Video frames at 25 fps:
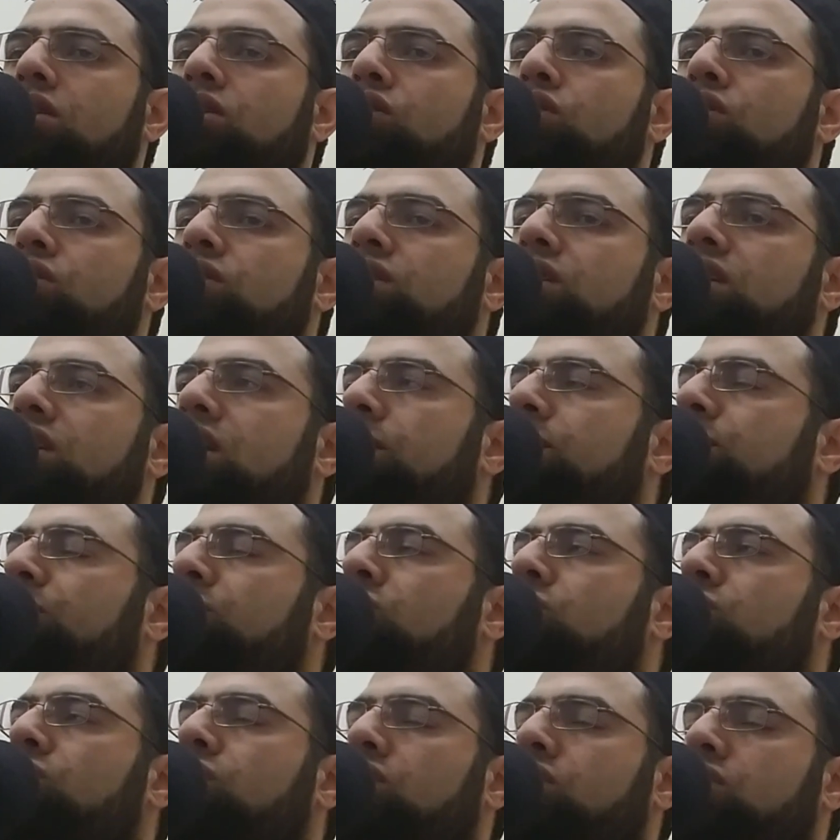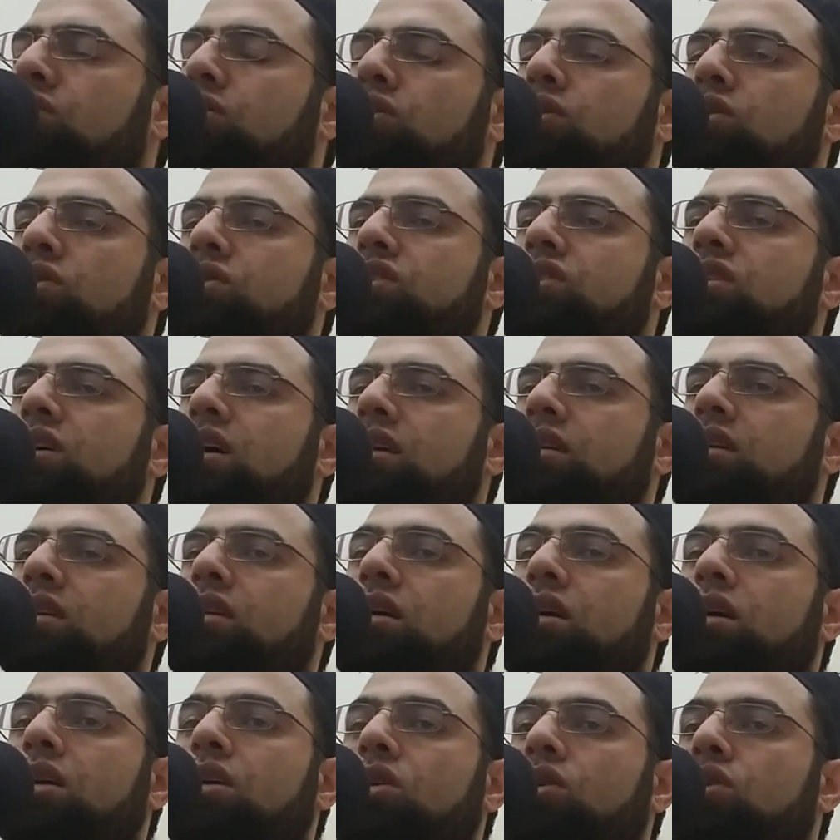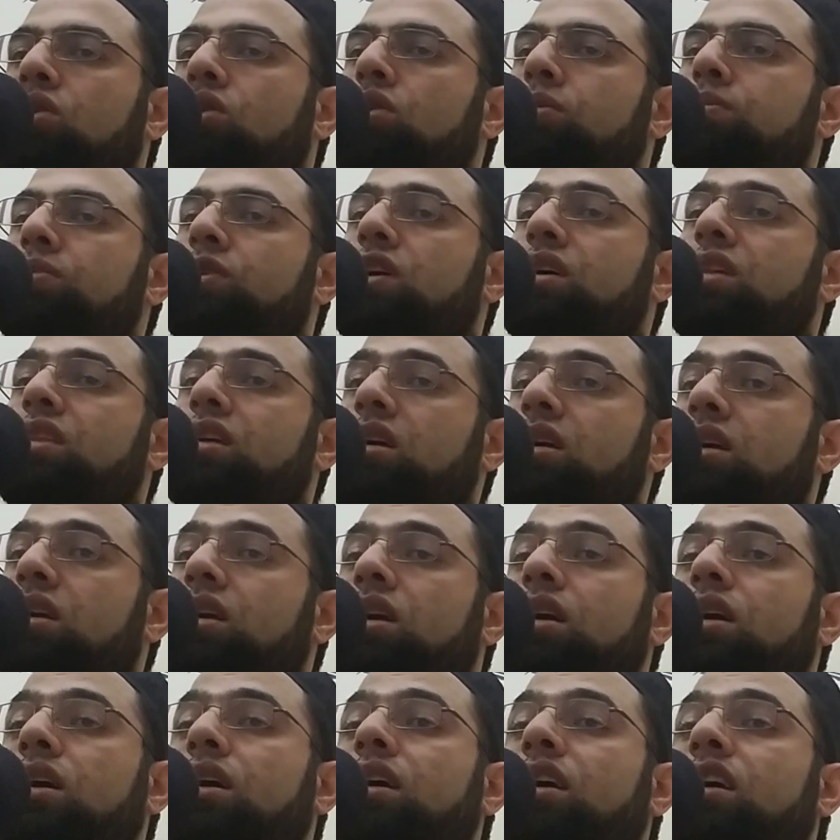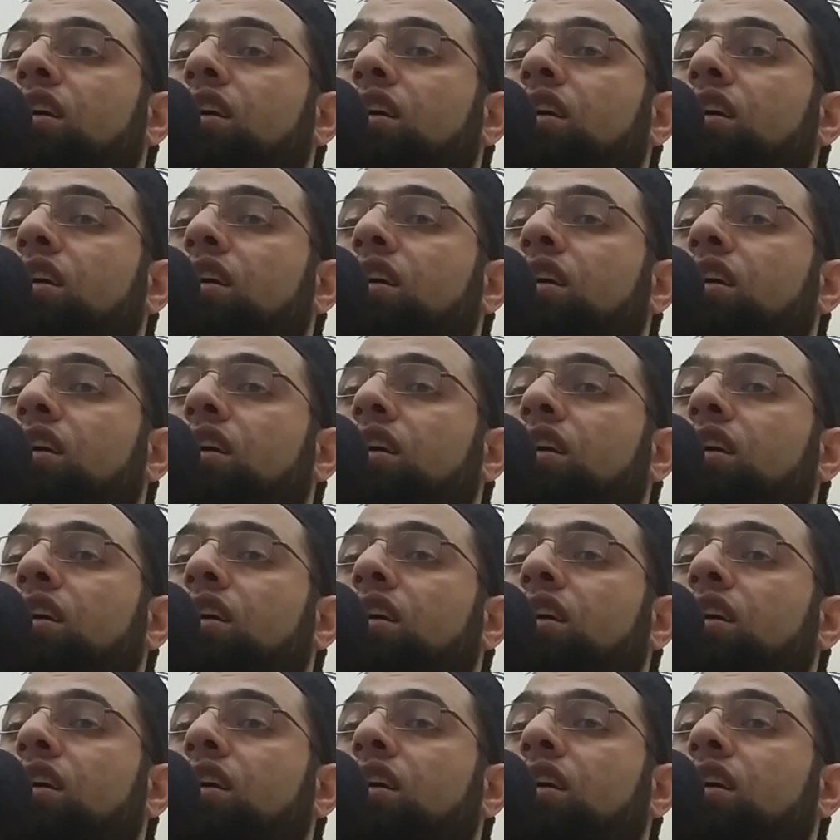oh nephew, or oh son, oh brother,